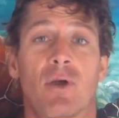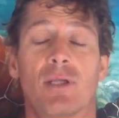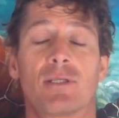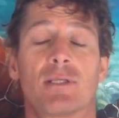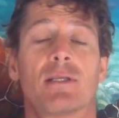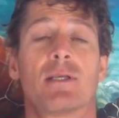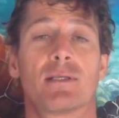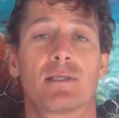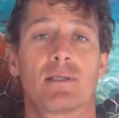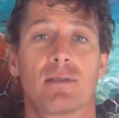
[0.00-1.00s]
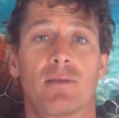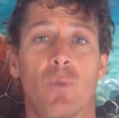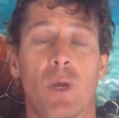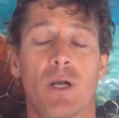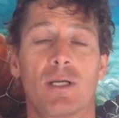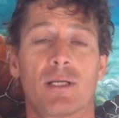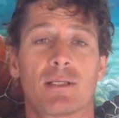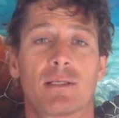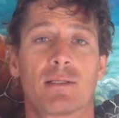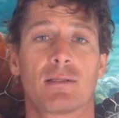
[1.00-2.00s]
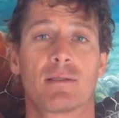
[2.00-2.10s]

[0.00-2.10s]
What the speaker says: consciousness, of awareness,